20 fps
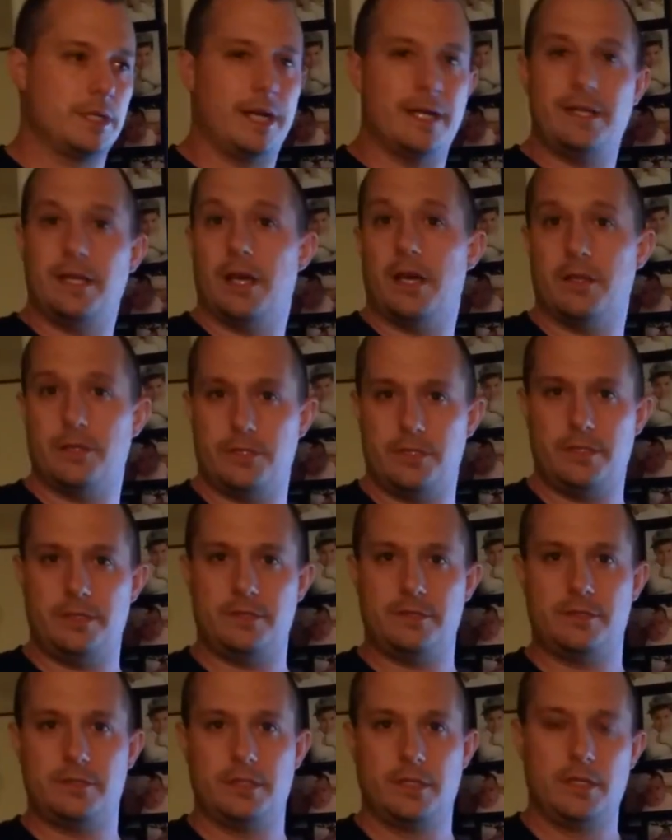
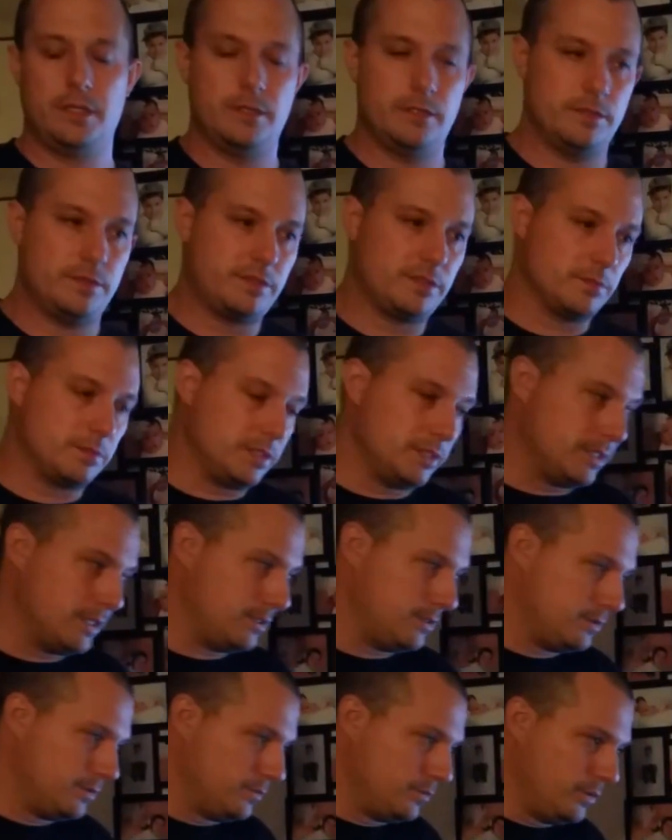ideologies. This is something
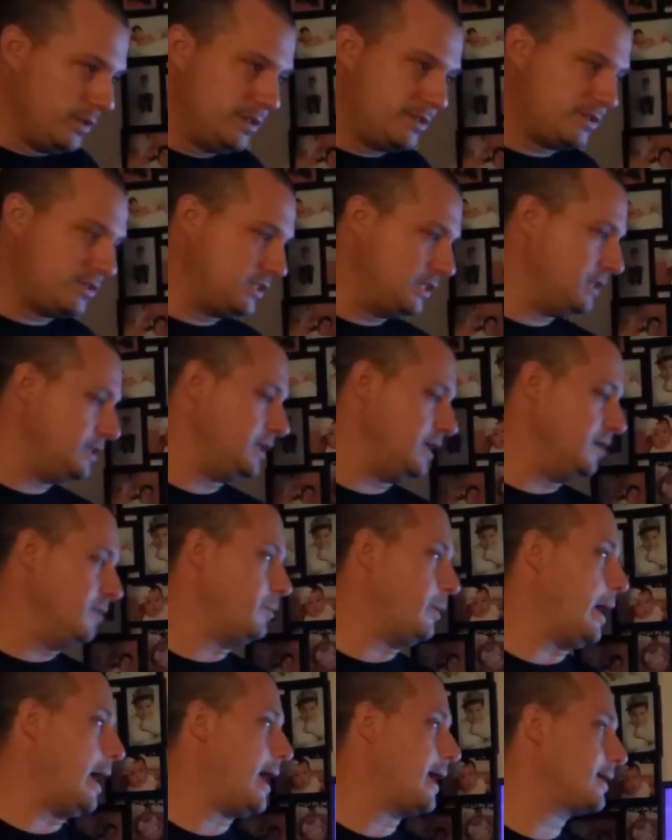that we see the
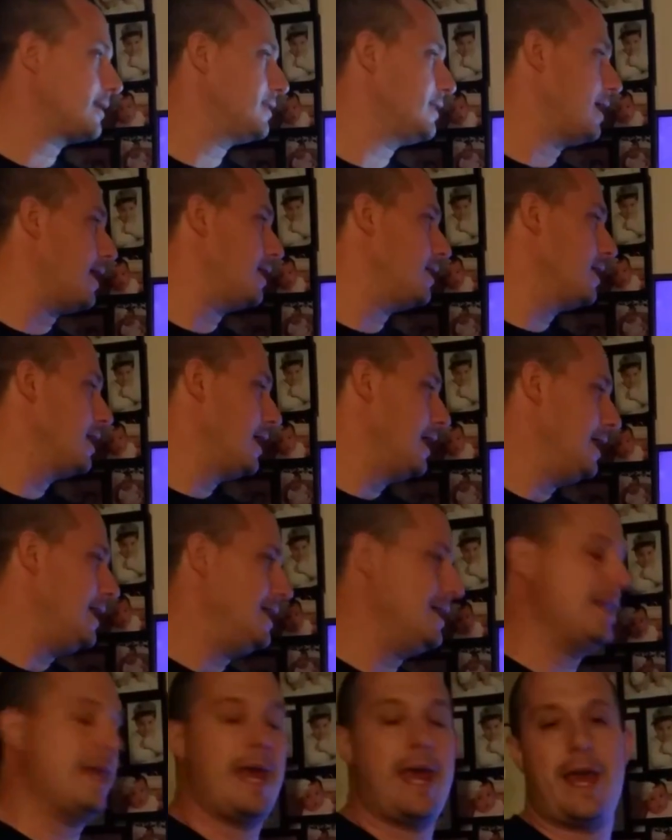impact that
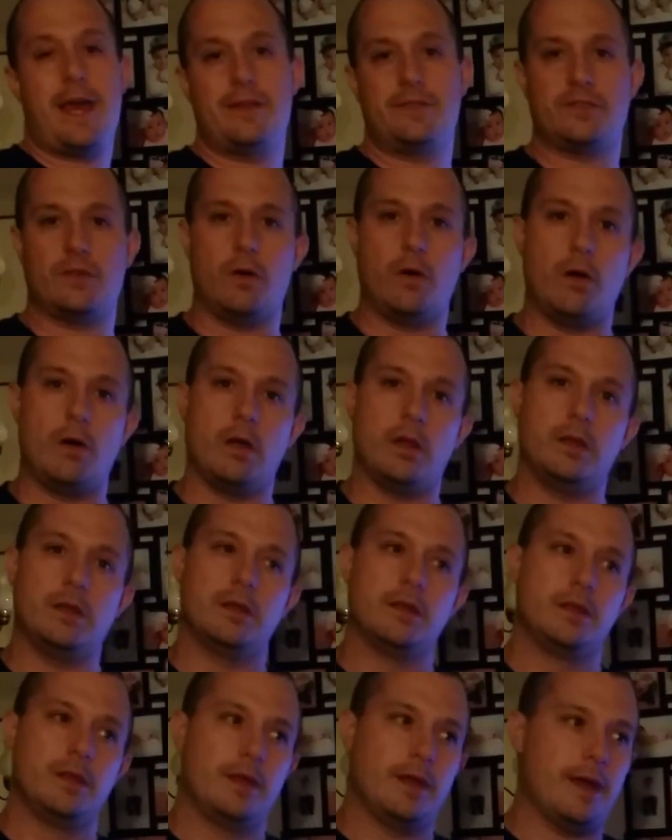it has
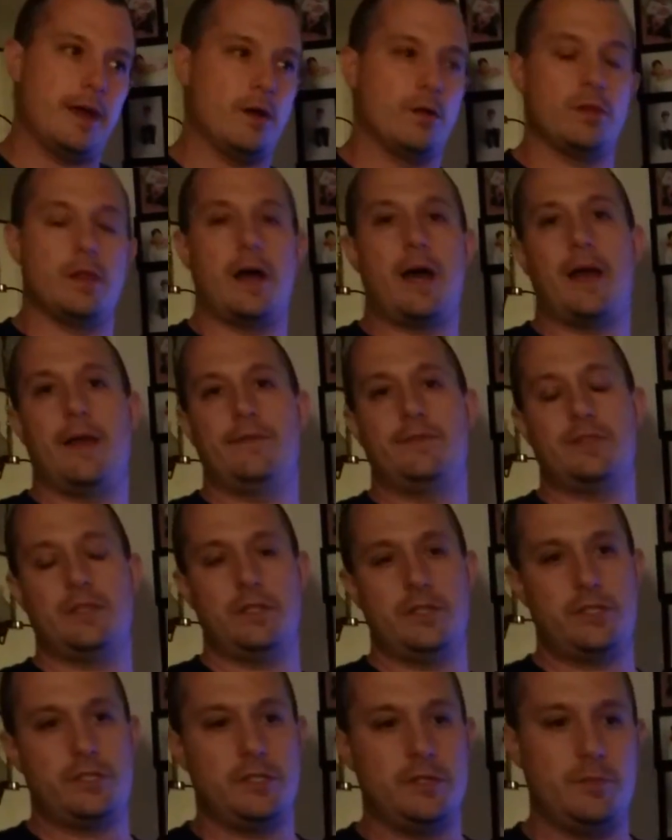on our lives,
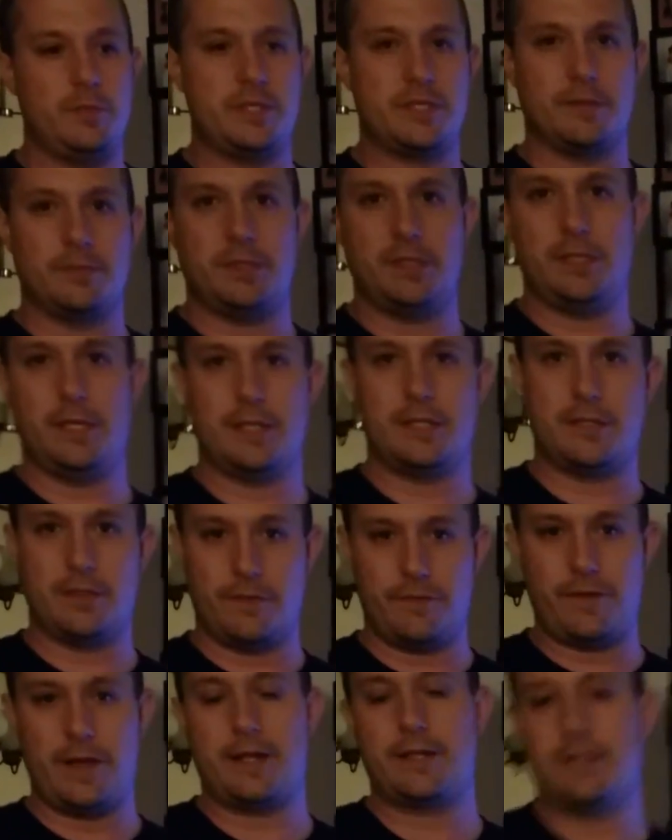and it shouldn't be something that's
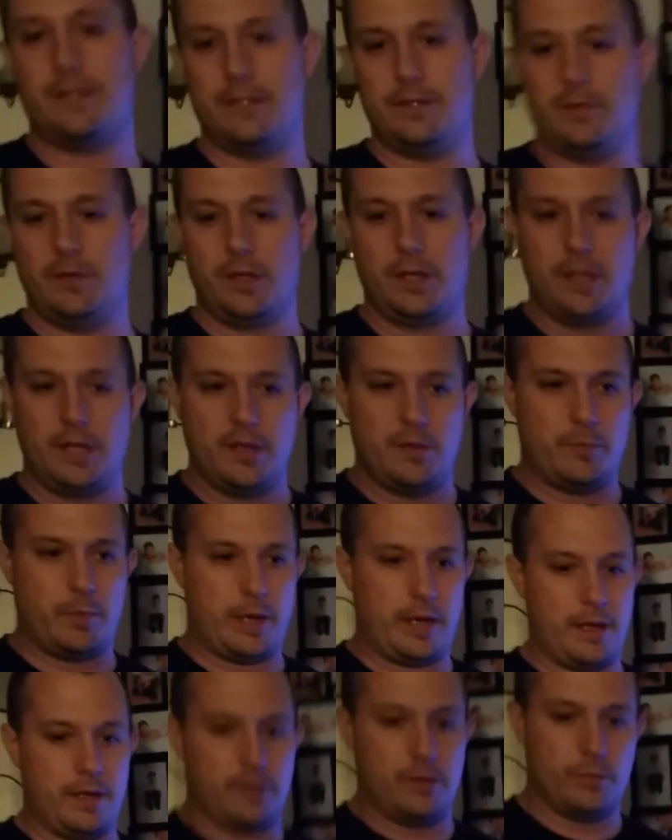affected
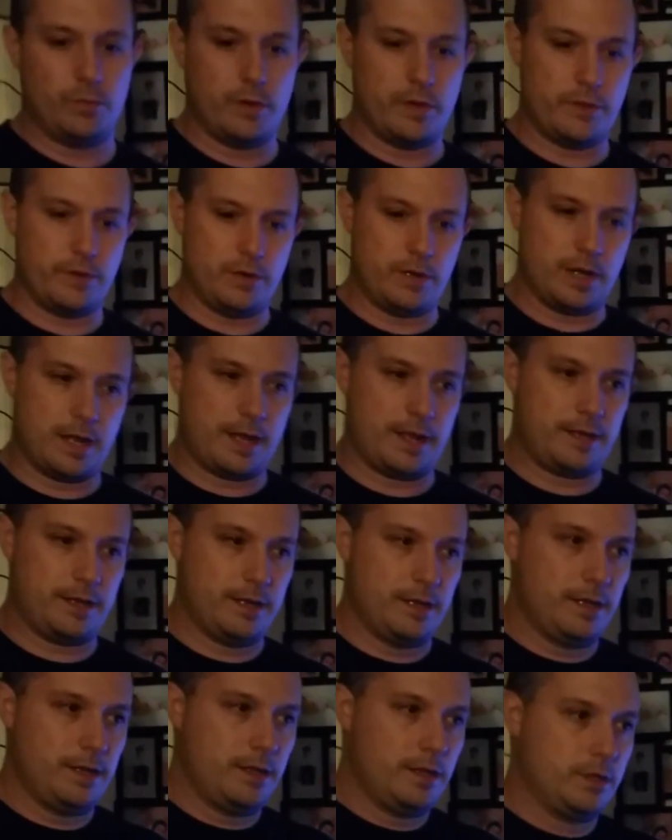by whether or not
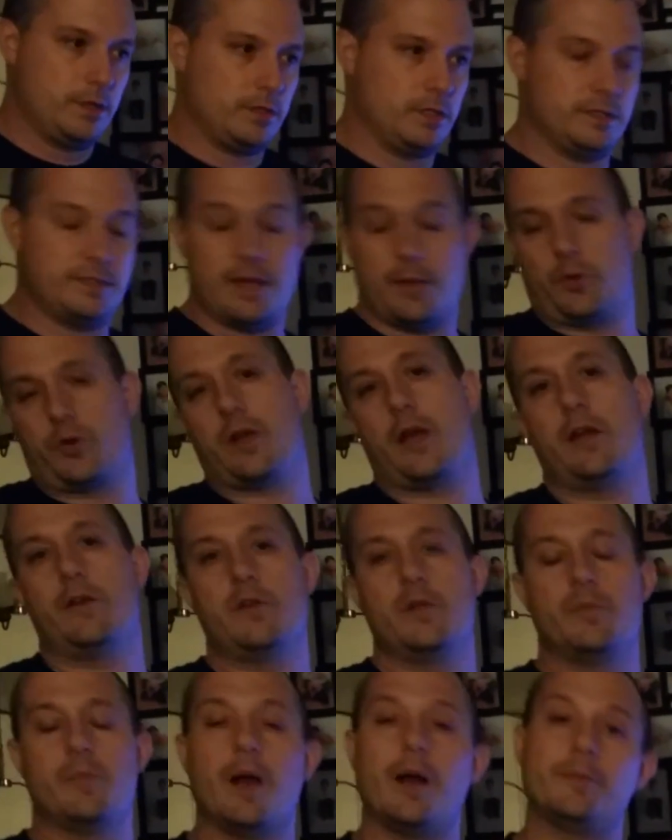a Democrat or
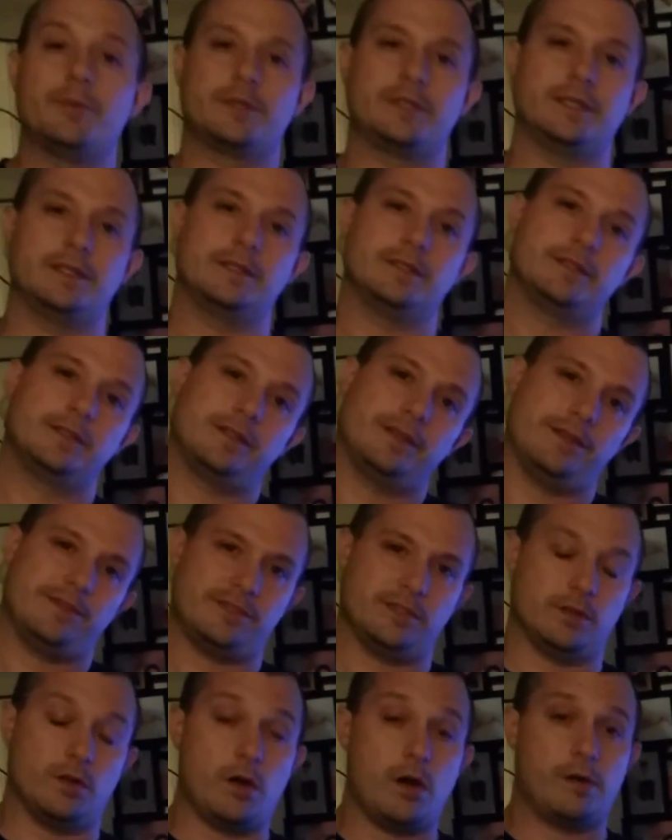Republican
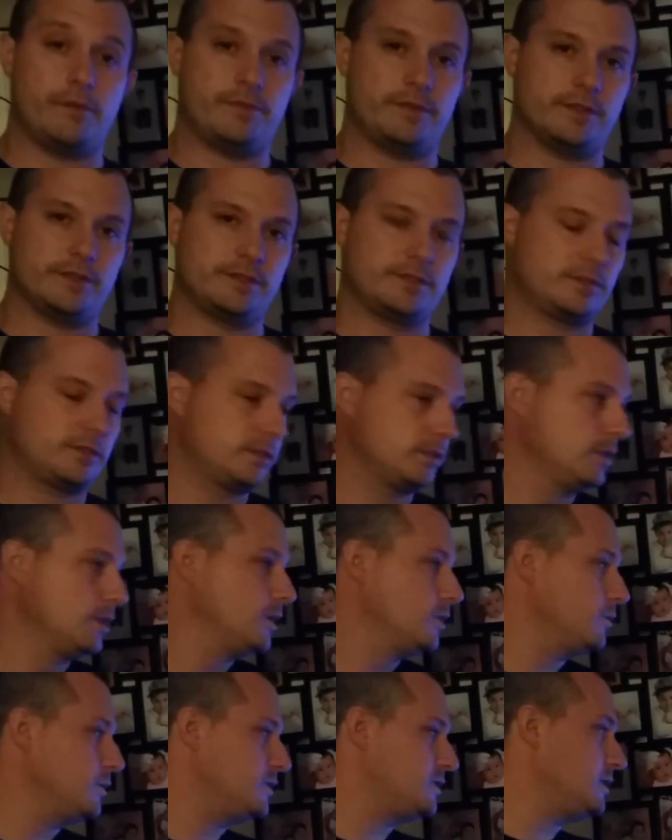is in office.
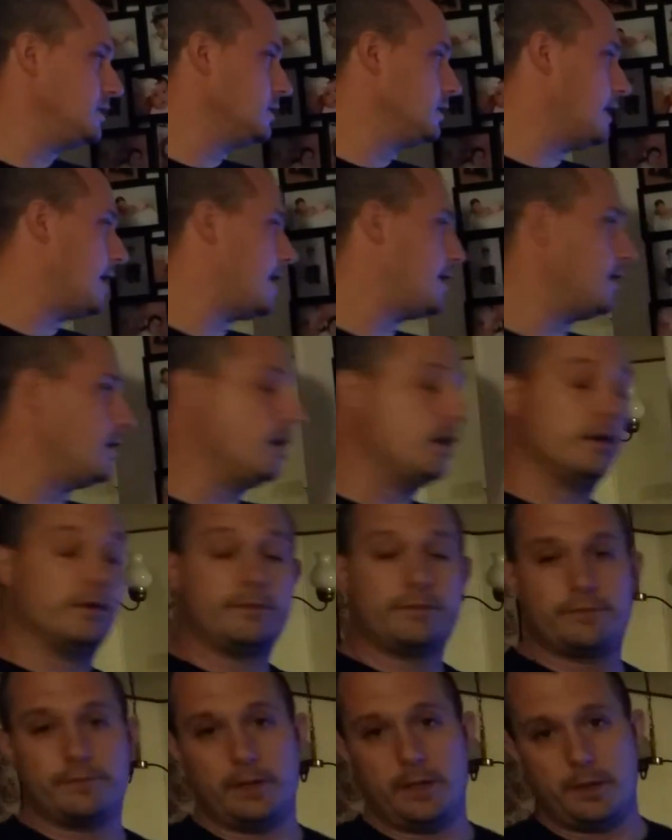We see a lot
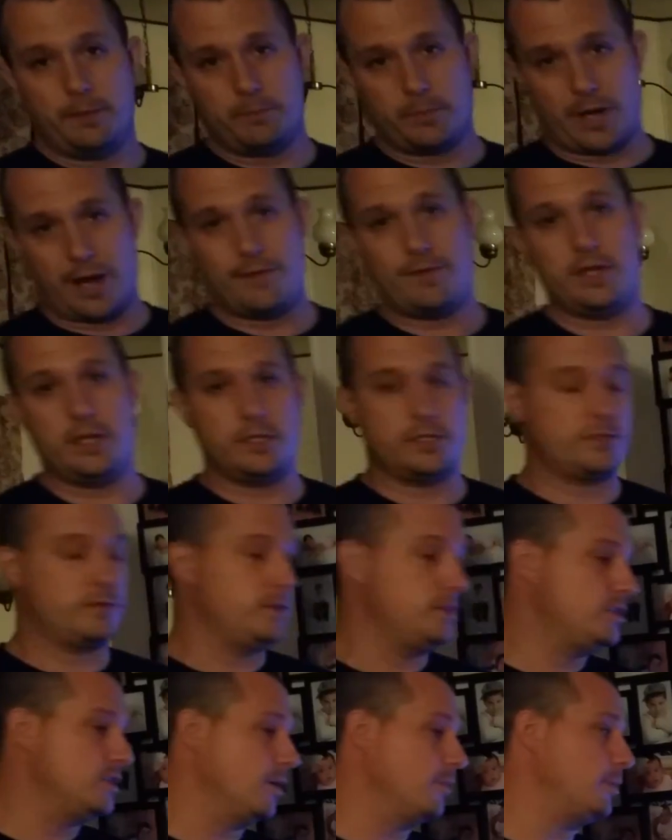of private
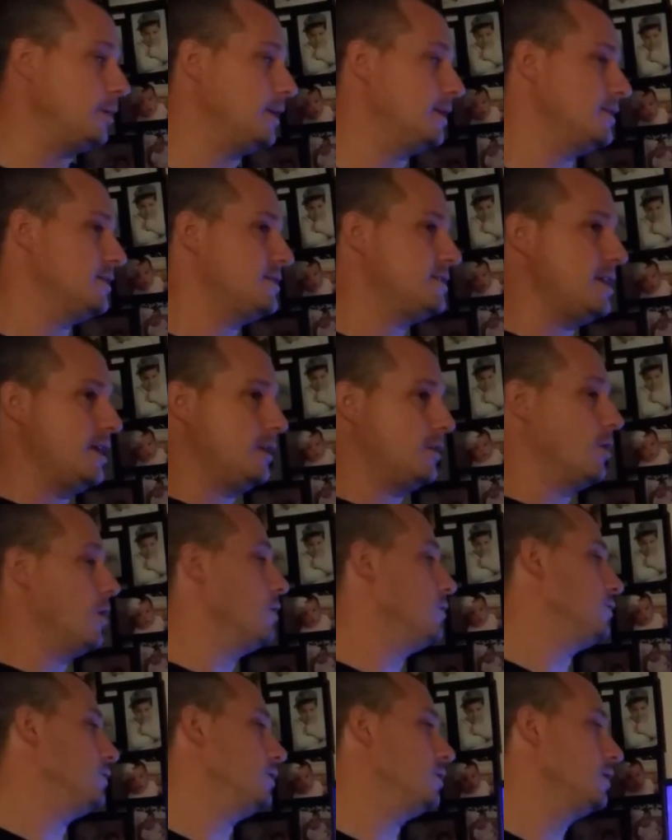industry jumping in to take
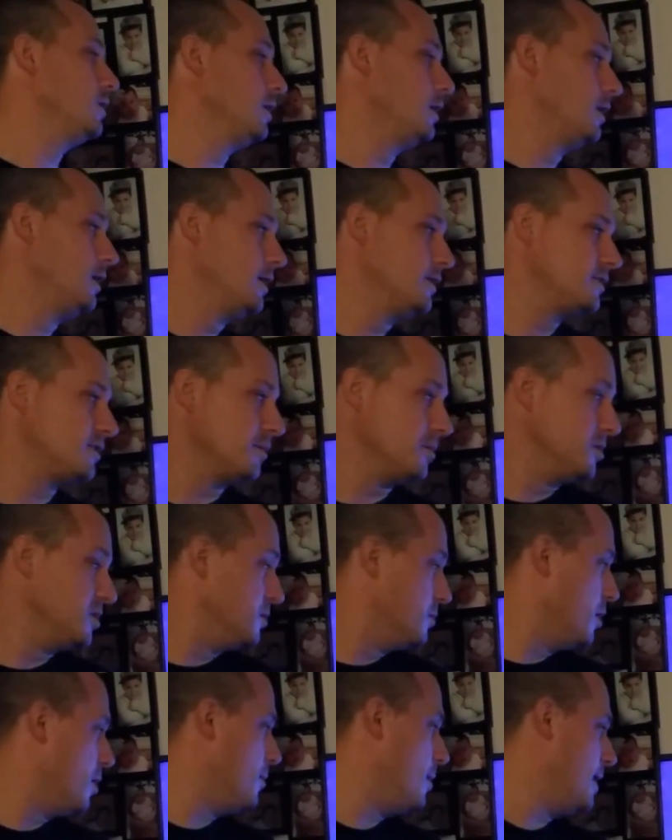over some of
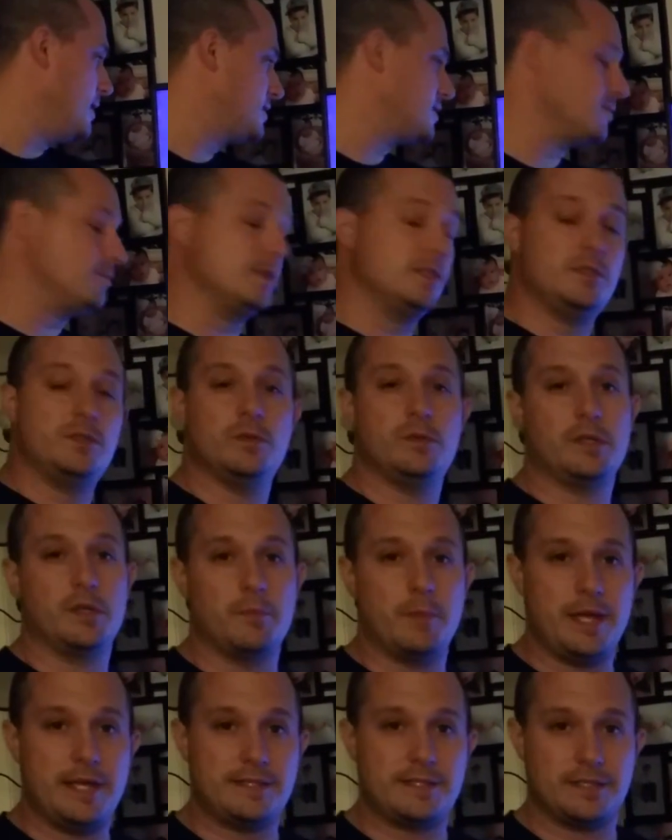the momentum and doing
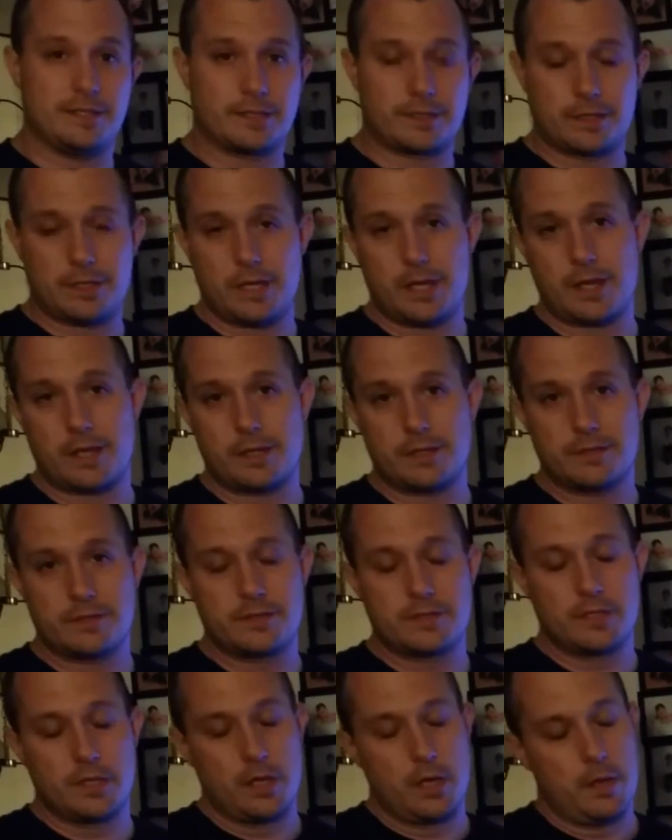amazing
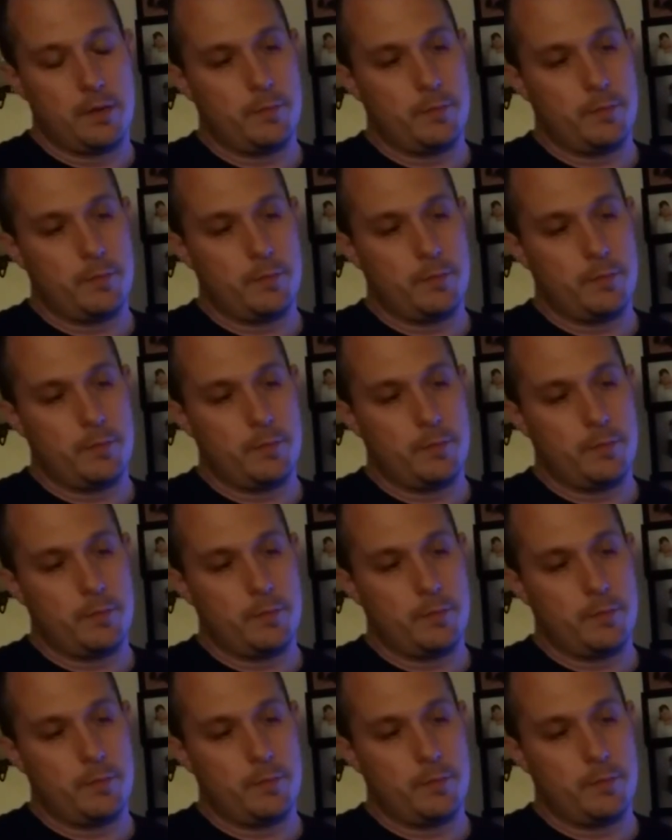things.